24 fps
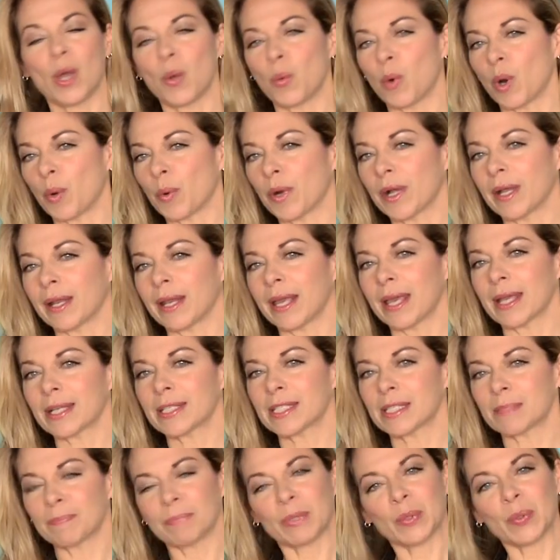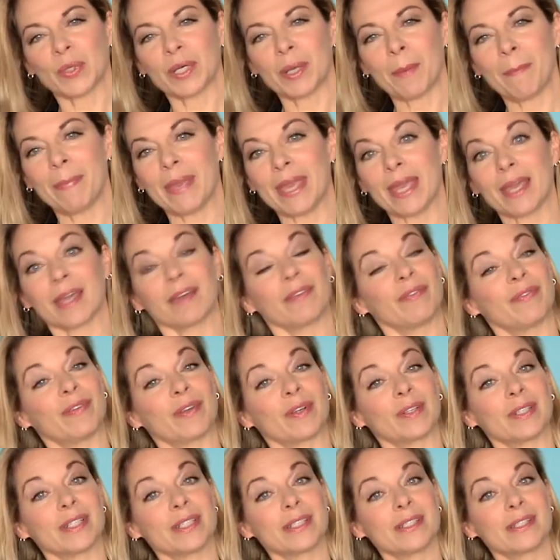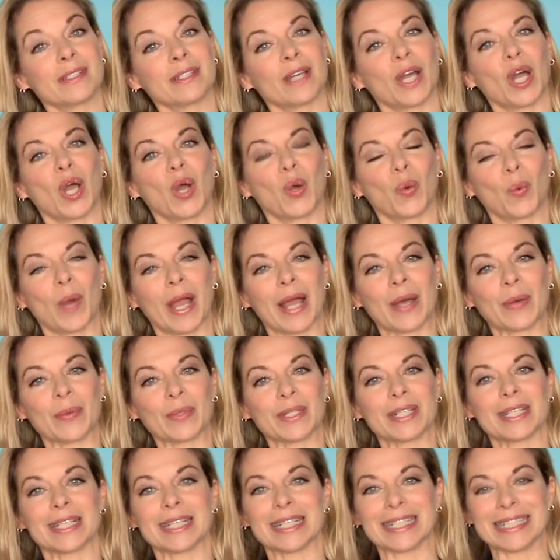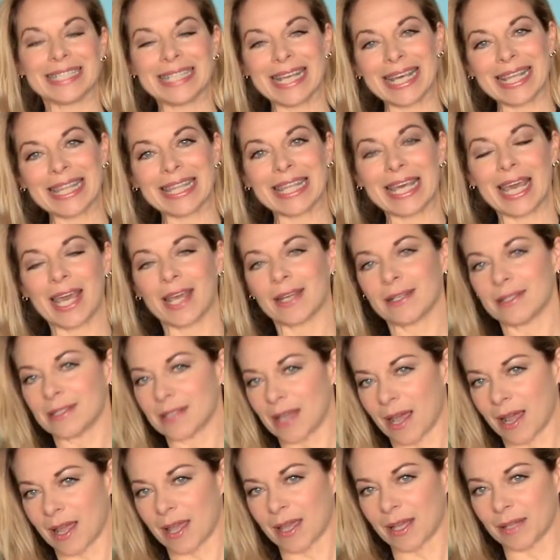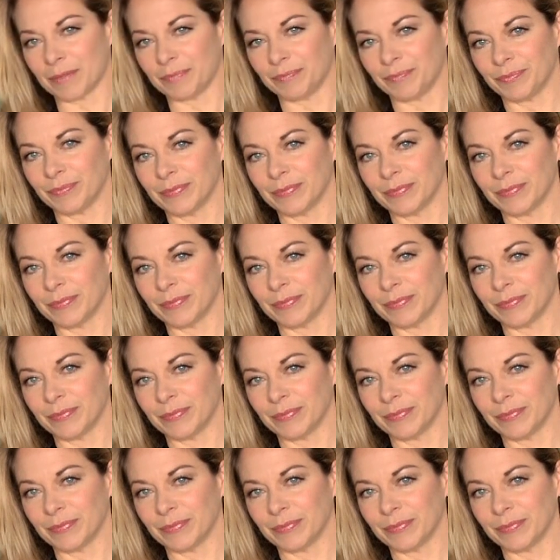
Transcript: where we're going to explore being fearless around death and dying.